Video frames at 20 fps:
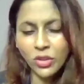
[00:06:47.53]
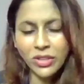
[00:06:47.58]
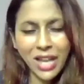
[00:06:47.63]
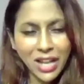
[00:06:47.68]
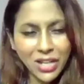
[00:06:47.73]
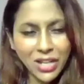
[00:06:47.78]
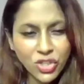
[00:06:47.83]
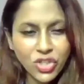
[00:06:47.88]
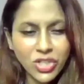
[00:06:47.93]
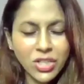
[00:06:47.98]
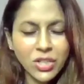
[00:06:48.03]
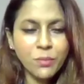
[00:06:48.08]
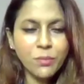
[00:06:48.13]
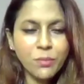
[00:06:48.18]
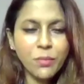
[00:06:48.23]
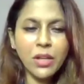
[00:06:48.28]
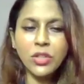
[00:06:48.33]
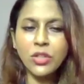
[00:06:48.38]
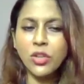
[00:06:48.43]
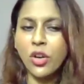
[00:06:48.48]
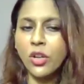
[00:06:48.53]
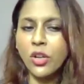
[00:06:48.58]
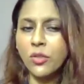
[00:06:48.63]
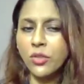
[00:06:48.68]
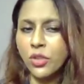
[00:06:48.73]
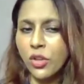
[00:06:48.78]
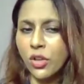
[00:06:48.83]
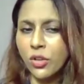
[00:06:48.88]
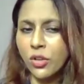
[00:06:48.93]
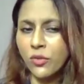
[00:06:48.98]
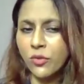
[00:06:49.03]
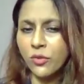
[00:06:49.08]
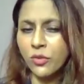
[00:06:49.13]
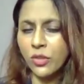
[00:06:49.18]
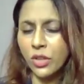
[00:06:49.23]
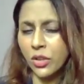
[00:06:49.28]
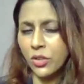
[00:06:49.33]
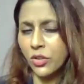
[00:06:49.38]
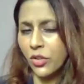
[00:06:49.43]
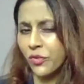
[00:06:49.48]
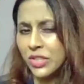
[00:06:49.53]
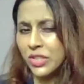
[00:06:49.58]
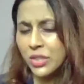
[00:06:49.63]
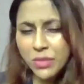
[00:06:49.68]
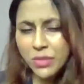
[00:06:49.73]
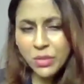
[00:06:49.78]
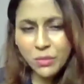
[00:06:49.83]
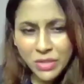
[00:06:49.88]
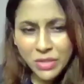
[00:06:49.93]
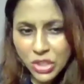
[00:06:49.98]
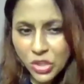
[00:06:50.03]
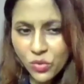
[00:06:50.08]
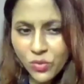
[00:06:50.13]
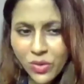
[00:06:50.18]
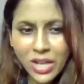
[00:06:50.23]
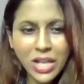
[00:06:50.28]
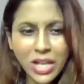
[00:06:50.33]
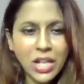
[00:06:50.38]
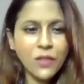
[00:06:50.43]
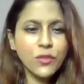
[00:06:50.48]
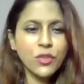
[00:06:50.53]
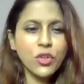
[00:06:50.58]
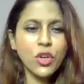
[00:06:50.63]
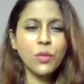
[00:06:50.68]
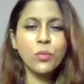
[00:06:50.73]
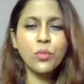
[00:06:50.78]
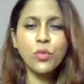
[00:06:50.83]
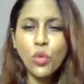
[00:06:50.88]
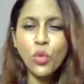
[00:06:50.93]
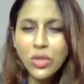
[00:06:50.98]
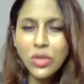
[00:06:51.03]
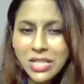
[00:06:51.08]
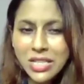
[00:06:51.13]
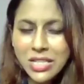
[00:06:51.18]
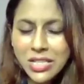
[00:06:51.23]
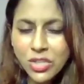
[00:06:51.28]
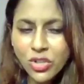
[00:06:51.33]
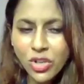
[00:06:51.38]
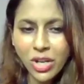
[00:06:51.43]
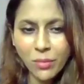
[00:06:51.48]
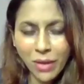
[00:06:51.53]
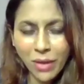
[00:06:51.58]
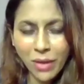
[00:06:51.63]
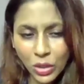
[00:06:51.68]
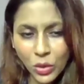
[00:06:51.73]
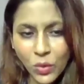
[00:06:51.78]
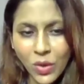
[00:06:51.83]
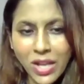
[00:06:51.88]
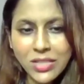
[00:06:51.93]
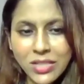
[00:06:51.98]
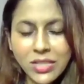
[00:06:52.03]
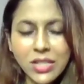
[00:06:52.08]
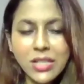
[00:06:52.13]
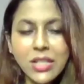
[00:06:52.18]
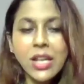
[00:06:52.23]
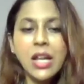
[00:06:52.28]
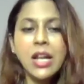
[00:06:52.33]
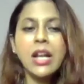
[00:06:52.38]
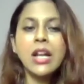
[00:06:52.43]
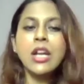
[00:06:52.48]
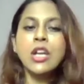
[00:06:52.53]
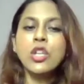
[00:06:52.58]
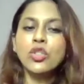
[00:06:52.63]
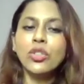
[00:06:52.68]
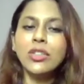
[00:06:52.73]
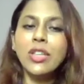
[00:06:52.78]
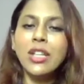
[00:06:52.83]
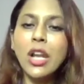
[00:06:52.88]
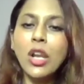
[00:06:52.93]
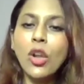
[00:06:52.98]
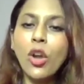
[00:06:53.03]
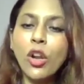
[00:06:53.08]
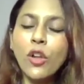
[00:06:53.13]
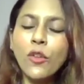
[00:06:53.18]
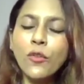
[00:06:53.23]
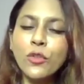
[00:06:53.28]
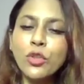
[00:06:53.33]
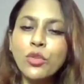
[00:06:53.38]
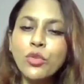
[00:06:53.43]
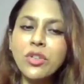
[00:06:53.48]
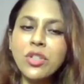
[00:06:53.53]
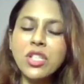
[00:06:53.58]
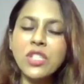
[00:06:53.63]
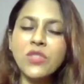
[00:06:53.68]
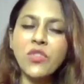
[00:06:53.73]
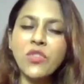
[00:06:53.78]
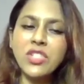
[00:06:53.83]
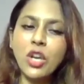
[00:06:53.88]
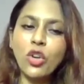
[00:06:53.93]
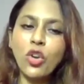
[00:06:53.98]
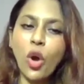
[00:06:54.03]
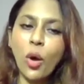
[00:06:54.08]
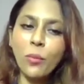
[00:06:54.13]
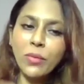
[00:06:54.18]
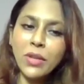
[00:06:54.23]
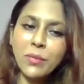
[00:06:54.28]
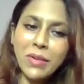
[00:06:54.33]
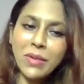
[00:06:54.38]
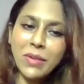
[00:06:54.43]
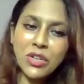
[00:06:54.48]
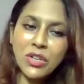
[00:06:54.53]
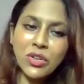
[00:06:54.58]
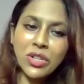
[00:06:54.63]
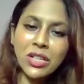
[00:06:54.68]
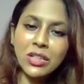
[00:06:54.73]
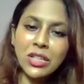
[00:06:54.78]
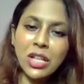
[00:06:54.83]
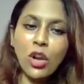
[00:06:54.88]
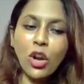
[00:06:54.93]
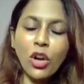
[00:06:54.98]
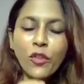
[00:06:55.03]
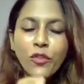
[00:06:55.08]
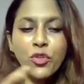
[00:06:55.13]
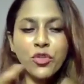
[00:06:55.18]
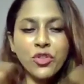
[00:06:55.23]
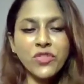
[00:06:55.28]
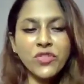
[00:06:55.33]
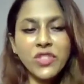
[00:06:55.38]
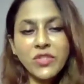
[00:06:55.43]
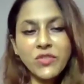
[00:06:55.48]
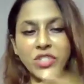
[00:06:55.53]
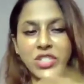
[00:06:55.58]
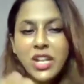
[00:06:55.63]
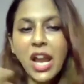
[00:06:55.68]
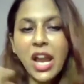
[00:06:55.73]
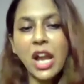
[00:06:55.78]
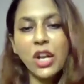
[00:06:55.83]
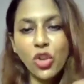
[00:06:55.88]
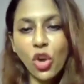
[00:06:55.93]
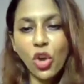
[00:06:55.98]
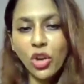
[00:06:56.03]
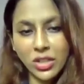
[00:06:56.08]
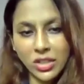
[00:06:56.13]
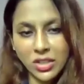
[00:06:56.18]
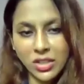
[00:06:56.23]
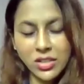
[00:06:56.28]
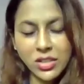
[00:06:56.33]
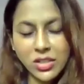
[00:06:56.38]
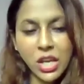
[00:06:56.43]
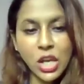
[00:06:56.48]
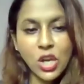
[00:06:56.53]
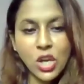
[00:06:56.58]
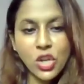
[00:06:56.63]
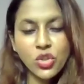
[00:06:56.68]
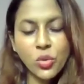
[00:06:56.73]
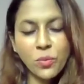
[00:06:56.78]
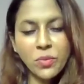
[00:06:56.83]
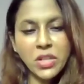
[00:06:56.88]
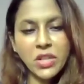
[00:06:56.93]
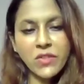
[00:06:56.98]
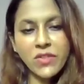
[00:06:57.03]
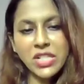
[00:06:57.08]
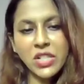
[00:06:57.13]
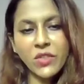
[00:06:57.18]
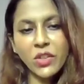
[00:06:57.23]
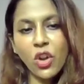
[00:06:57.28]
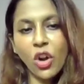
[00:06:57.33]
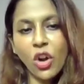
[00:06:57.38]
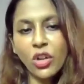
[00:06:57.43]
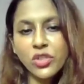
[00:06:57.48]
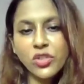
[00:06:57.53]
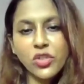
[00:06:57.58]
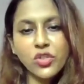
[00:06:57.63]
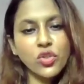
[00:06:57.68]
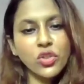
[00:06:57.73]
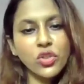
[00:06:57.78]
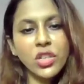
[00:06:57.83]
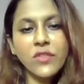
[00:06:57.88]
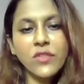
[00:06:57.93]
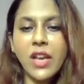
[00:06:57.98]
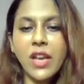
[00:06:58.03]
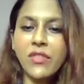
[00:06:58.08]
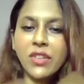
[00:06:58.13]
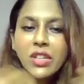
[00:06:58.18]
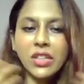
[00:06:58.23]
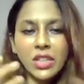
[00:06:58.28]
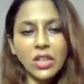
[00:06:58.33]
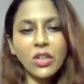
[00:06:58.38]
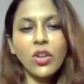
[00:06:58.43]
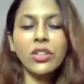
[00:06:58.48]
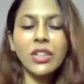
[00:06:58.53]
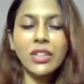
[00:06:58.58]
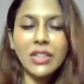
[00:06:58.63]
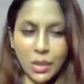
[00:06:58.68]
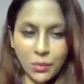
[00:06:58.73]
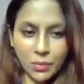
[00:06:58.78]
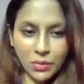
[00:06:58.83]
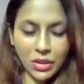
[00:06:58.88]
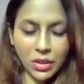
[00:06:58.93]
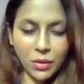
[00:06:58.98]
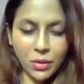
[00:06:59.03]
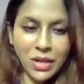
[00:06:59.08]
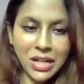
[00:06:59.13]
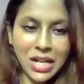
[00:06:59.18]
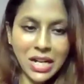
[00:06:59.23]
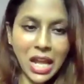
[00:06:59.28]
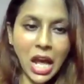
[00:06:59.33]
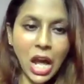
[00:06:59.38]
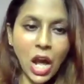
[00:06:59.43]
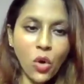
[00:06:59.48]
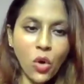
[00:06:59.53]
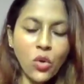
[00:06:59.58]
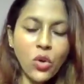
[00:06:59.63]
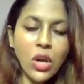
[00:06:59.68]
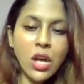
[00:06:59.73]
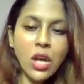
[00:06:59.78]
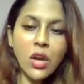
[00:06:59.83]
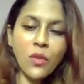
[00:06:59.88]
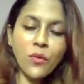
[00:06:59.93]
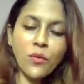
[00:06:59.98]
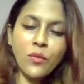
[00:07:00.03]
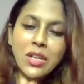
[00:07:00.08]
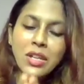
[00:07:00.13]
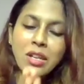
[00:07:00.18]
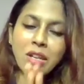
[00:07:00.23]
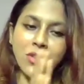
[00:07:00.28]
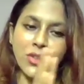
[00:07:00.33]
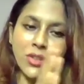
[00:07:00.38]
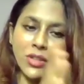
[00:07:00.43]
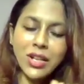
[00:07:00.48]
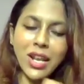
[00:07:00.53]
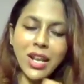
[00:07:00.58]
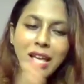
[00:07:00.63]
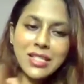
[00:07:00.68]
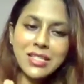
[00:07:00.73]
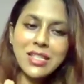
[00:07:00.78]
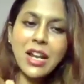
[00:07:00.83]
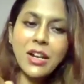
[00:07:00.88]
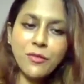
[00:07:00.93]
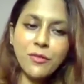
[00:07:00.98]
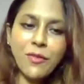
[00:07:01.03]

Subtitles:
calcium, your vitamin B12, your proteins, your amino acid. So there are a lot of nutrients which are complementary. There are a lot of nutrients which are antagonists. So previously, we doctors used to give everything on the table, but now we realize that